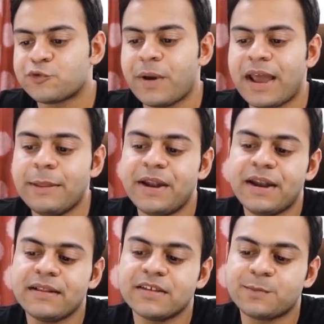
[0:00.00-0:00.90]
So by
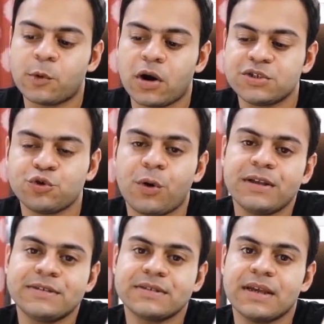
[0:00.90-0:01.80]
eliminating this product
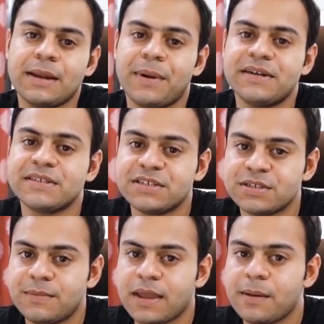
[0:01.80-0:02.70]
choice in my
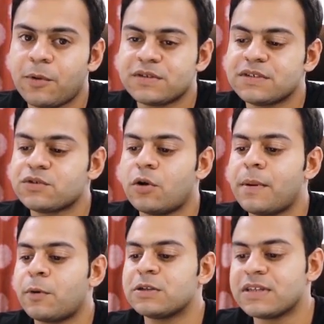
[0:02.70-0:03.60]
decision making process or
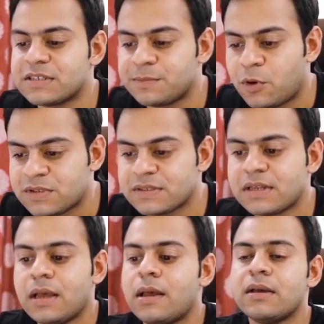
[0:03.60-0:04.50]
my product selection process,
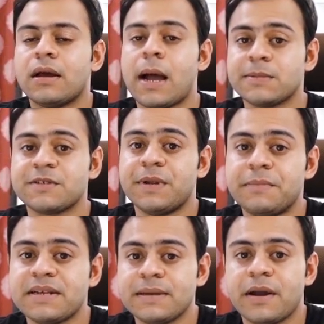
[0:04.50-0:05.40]
I'm just
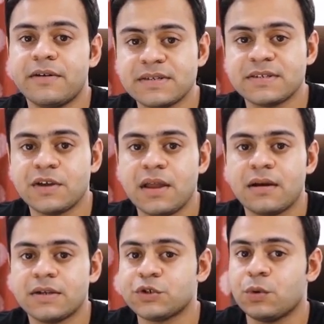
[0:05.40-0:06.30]
minimizing my risks
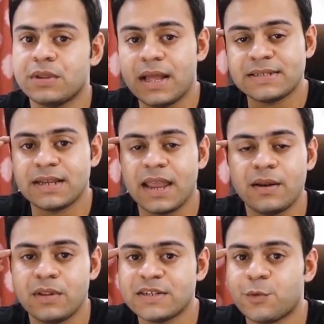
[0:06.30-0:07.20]
here. So that's
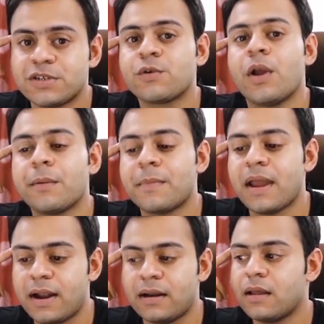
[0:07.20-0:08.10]
what's going on in my
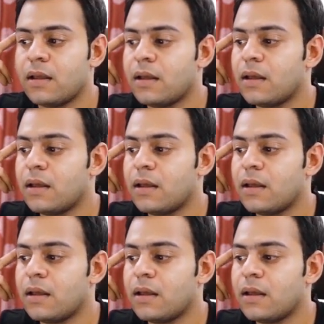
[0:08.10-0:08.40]
head.